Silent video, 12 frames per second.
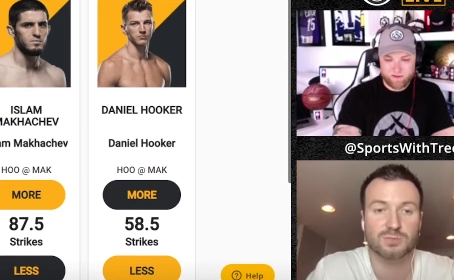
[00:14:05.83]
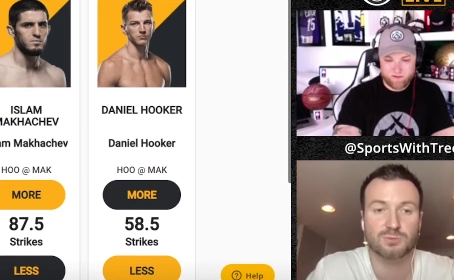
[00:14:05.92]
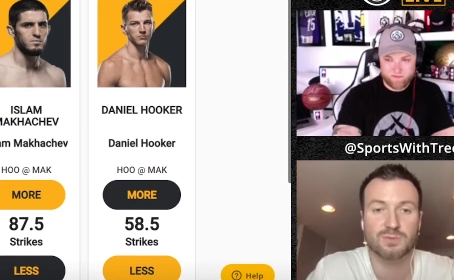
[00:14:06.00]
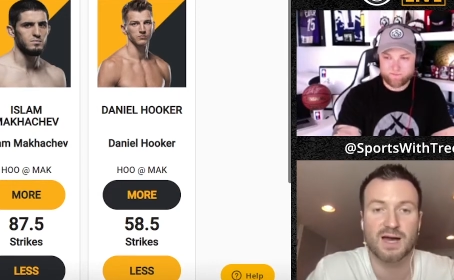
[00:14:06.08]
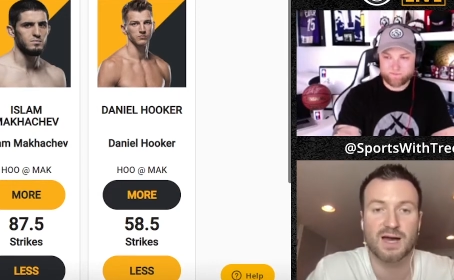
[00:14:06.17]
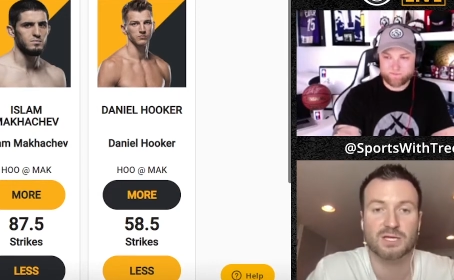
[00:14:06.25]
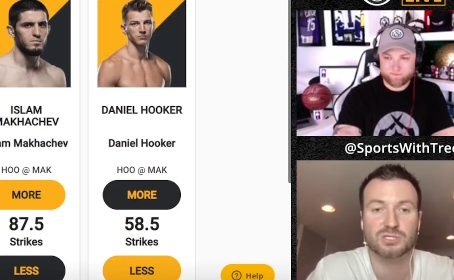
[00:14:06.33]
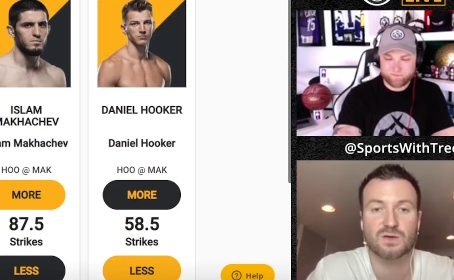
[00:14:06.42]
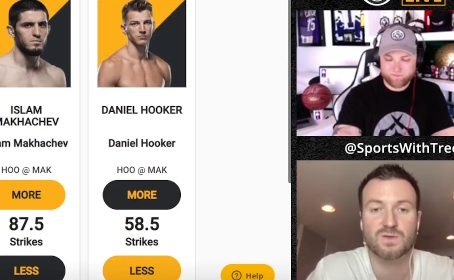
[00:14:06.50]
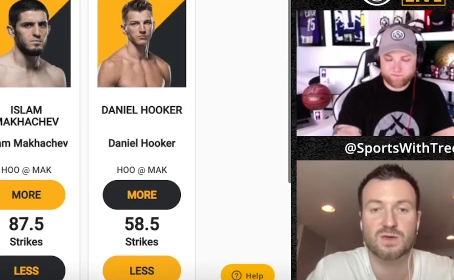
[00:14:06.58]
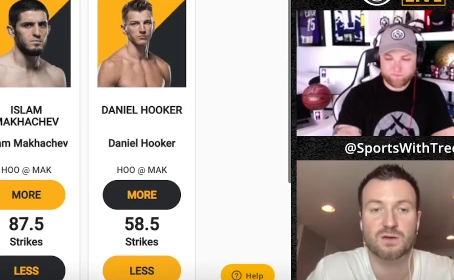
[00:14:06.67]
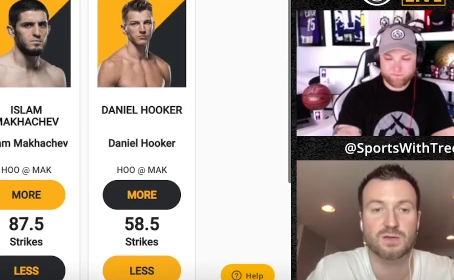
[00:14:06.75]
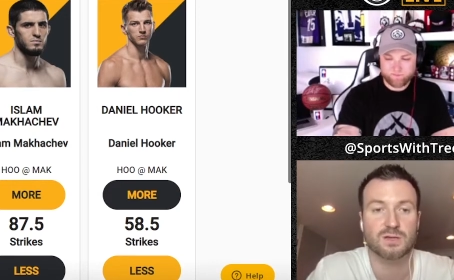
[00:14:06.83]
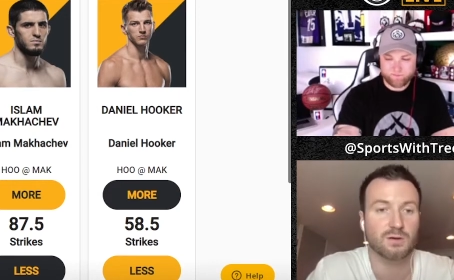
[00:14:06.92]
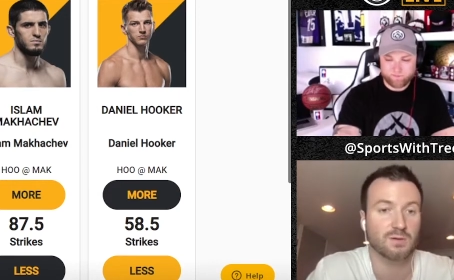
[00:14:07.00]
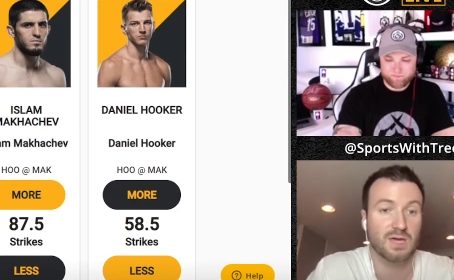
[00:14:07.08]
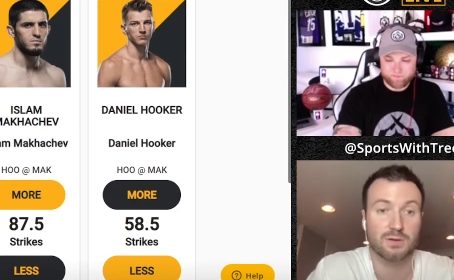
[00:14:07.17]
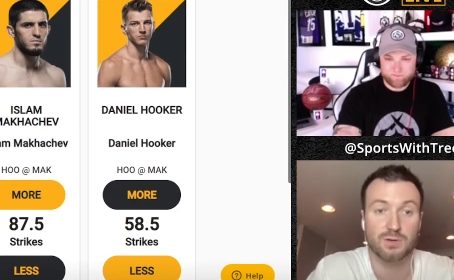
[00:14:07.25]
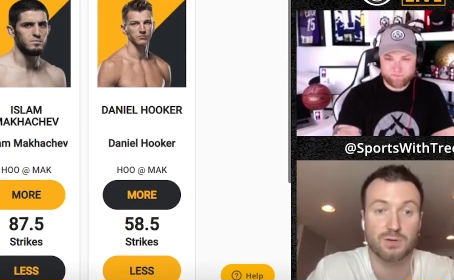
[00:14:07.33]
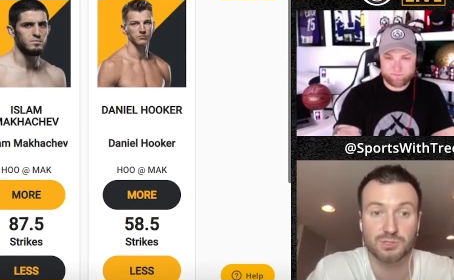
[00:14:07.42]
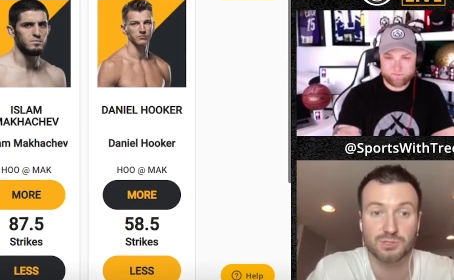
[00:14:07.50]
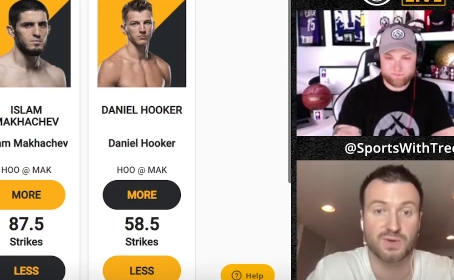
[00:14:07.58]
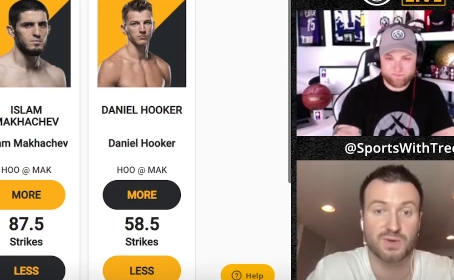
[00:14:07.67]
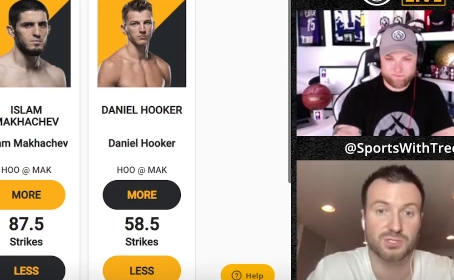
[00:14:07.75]
Speaker 1: with Makhachev here. You know, again, Hooker's
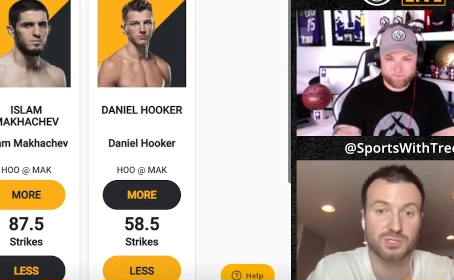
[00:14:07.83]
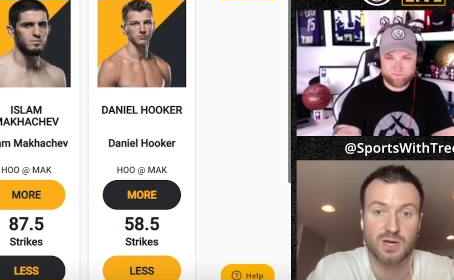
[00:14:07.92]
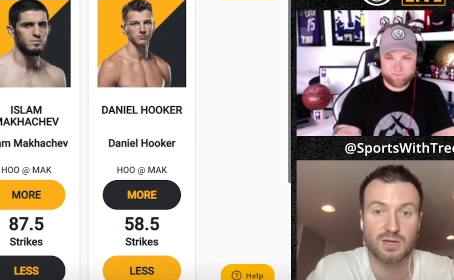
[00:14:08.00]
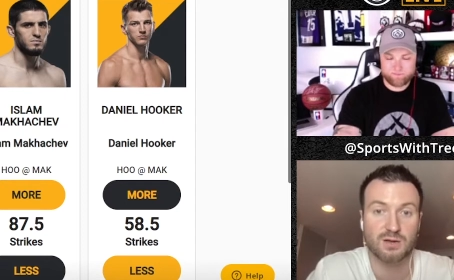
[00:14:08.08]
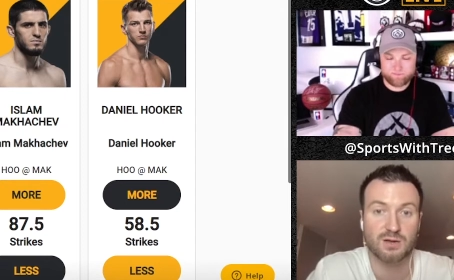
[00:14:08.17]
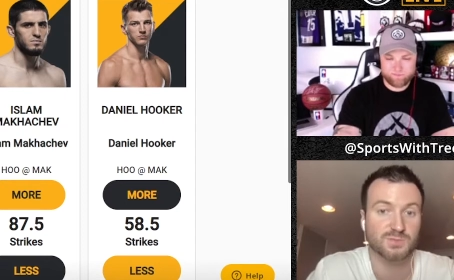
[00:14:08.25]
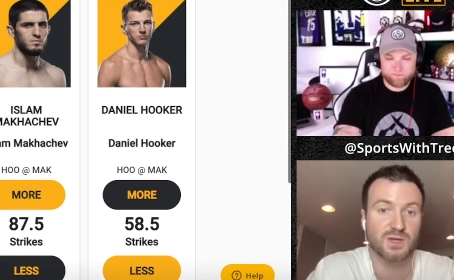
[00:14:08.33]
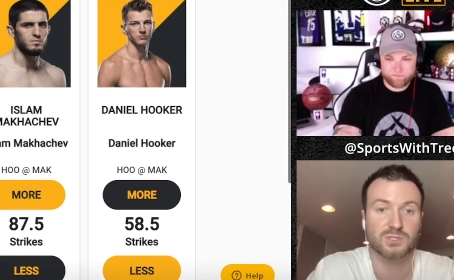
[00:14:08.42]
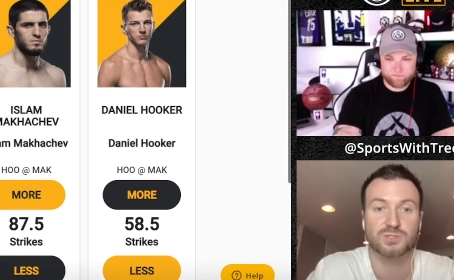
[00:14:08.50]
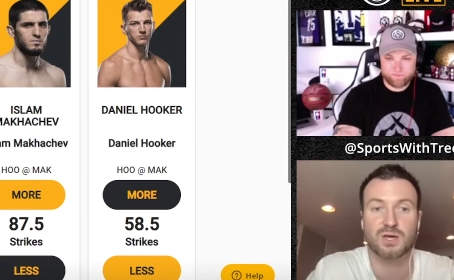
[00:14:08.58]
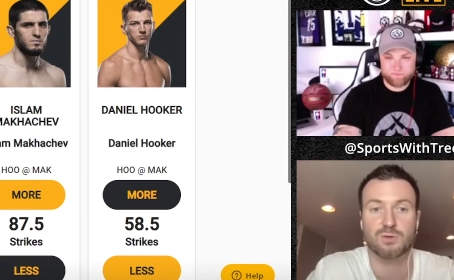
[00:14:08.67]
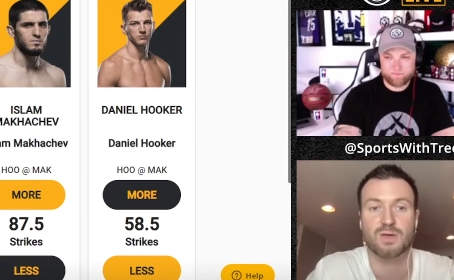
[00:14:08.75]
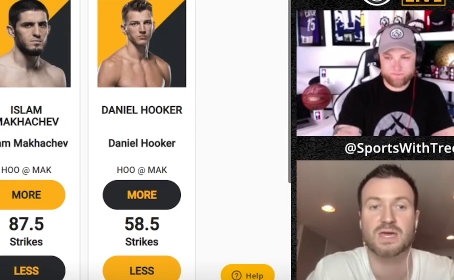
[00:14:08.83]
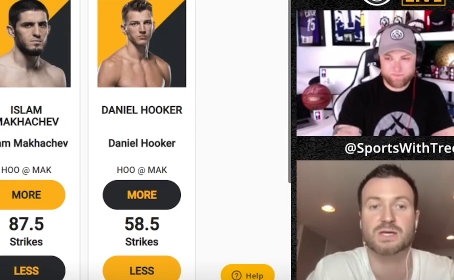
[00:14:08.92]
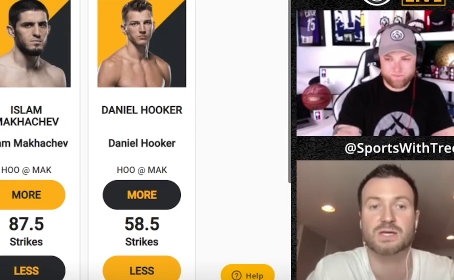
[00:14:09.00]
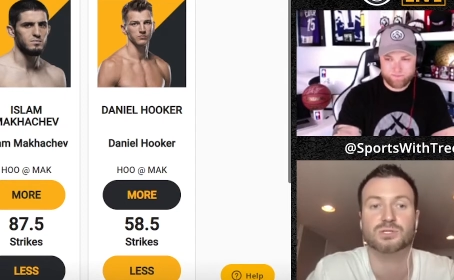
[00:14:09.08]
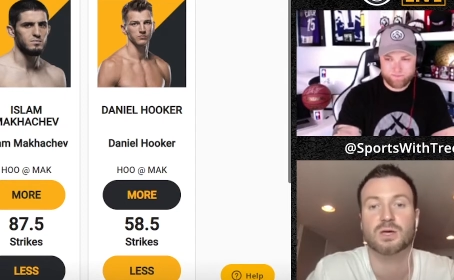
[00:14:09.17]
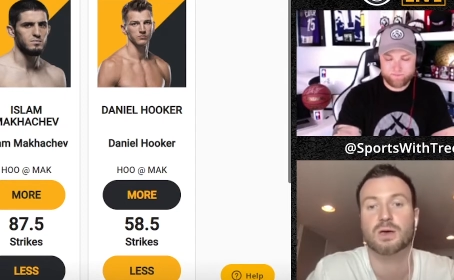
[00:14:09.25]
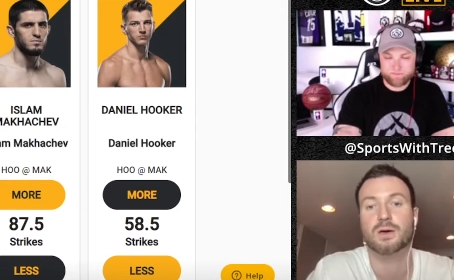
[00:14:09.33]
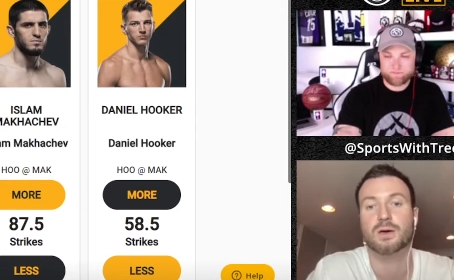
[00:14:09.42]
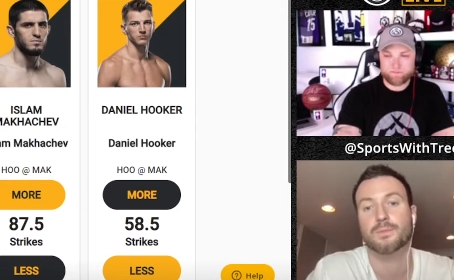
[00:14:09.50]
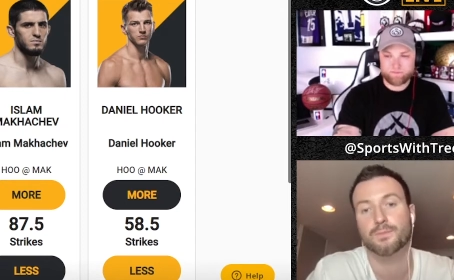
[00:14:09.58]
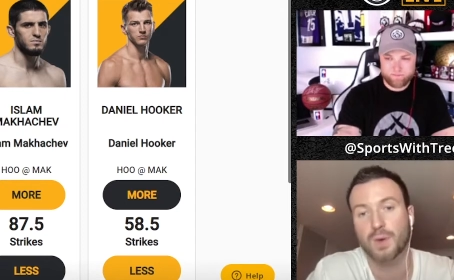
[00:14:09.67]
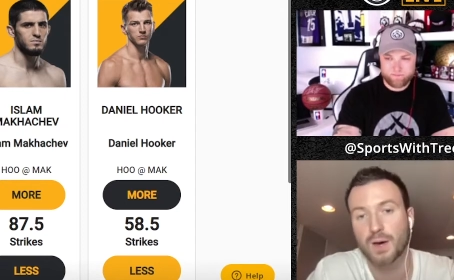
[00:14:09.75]
a better striker, especially at range,
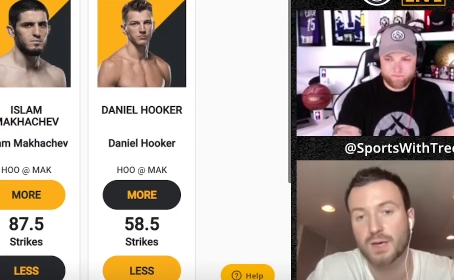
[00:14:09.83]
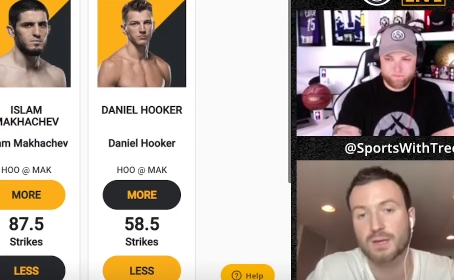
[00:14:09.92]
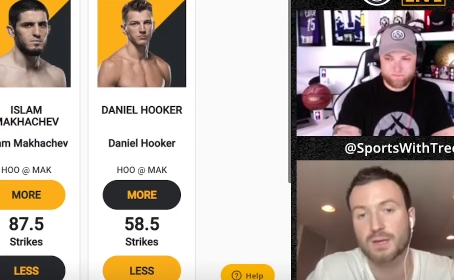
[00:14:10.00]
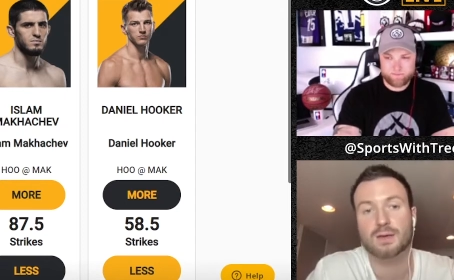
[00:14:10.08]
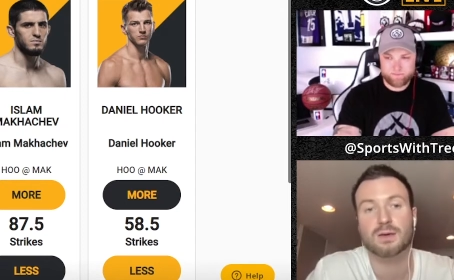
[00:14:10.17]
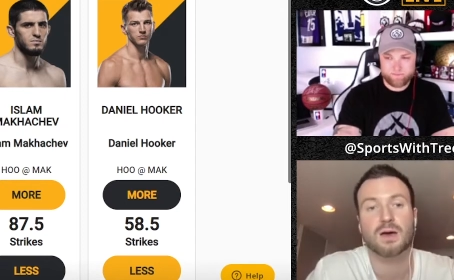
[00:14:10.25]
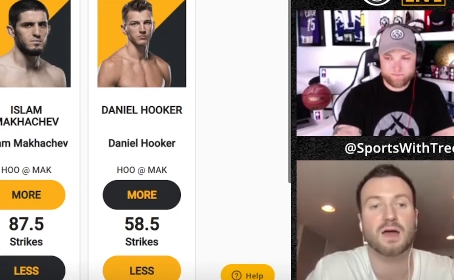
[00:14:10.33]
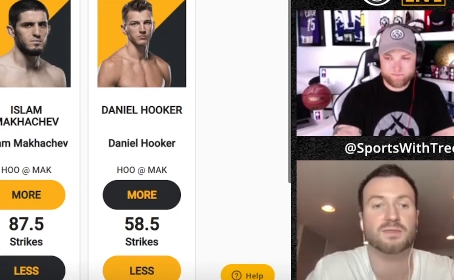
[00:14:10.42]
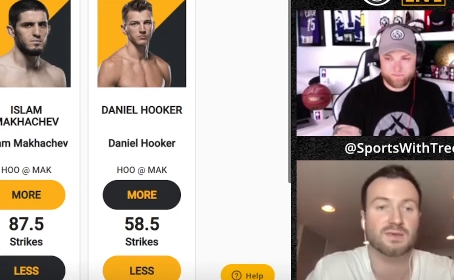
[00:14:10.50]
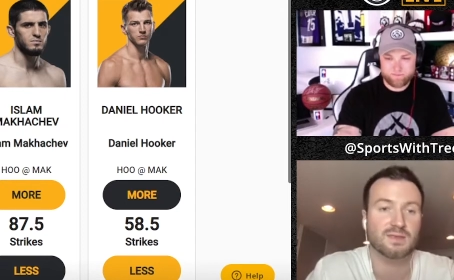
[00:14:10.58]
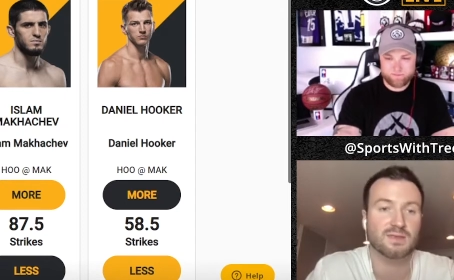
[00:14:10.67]
but I think that